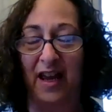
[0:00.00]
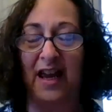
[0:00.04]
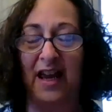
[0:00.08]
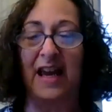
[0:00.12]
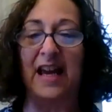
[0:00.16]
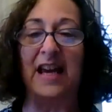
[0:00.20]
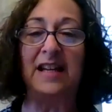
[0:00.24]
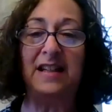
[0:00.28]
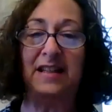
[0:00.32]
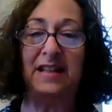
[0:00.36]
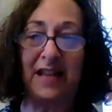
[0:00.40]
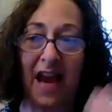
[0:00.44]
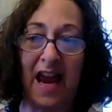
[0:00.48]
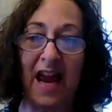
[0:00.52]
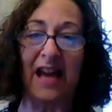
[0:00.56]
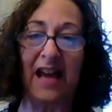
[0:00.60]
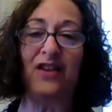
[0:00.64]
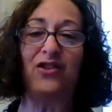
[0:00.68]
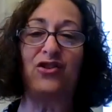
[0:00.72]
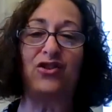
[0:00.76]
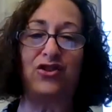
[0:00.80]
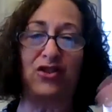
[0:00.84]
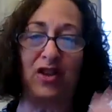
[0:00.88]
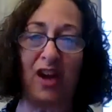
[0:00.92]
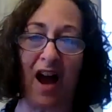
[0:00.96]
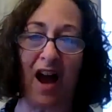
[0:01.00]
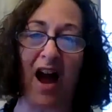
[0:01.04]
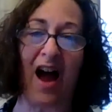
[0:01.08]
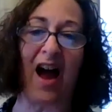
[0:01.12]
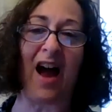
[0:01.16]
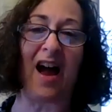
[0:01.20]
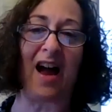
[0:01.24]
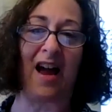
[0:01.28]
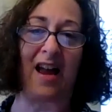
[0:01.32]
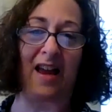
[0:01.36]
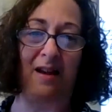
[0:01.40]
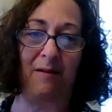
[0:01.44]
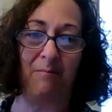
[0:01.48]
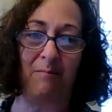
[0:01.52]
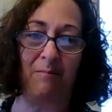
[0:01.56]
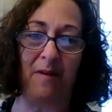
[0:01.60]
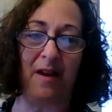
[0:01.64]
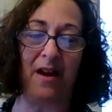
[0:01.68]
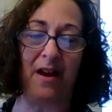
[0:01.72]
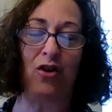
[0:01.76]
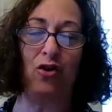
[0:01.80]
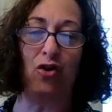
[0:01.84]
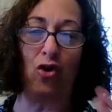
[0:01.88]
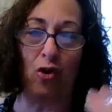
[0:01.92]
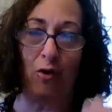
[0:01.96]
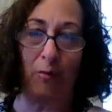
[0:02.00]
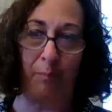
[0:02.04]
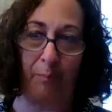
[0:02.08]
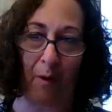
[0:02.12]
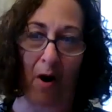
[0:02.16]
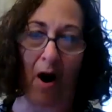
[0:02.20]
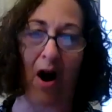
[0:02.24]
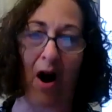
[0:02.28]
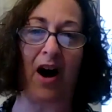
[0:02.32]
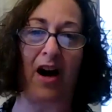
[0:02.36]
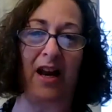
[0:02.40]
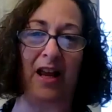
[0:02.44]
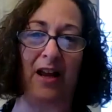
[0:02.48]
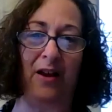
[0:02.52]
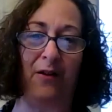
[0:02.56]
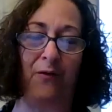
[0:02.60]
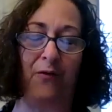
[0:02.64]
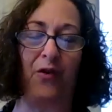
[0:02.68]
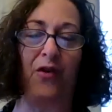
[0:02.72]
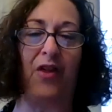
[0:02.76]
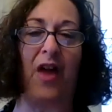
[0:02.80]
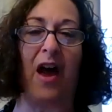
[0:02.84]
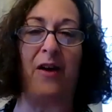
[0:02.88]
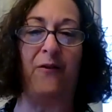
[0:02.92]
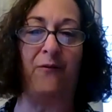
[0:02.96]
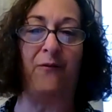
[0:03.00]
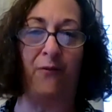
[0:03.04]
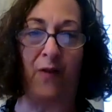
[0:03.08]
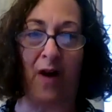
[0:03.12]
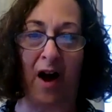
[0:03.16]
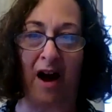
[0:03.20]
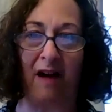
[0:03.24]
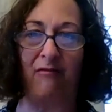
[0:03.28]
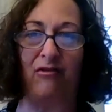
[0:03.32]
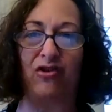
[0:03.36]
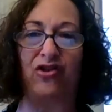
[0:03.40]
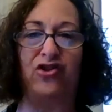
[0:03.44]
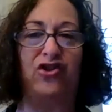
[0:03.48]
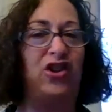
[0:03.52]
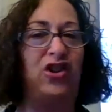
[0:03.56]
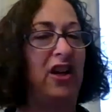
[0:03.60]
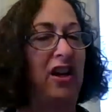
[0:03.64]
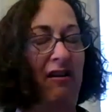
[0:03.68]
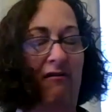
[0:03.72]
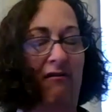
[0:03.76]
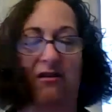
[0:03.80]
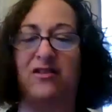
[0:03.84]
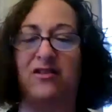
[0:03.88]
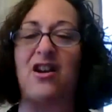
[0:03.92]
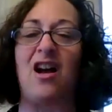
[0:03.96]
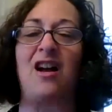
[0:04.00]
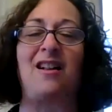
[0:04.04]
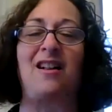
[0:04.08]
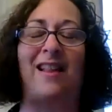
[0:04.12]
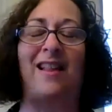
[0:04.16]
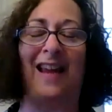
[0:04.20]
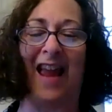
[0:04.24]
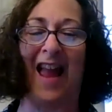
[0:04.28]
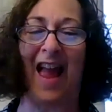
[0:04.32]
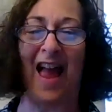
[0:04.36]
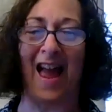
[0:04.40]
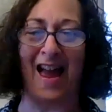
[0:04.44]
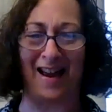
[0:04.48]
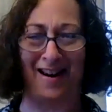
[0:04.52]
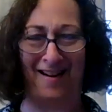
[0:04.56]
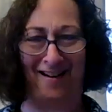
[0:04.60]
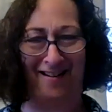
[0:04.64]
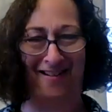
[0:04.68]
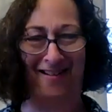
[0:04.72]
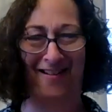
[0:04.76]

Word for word: it takes time in your body for that virus to ear its ugly head